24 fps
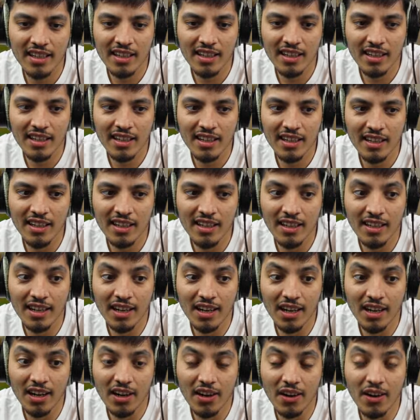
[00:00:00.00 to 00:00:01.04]
Bye,
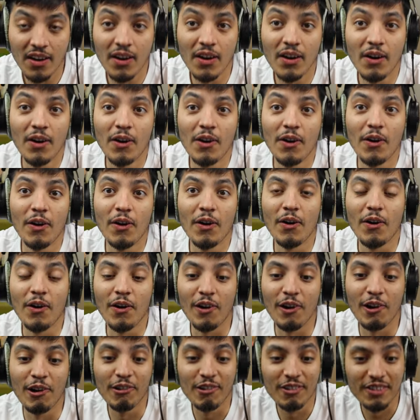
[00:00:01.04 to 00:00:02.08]
Grandma.
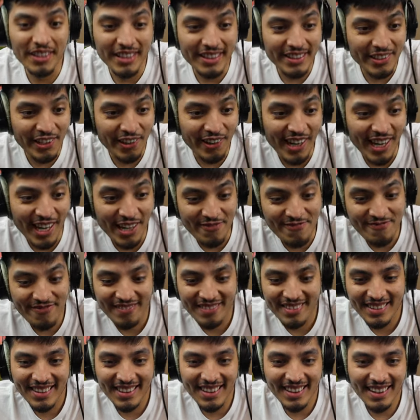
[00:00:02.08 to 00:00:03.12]
Holy crap.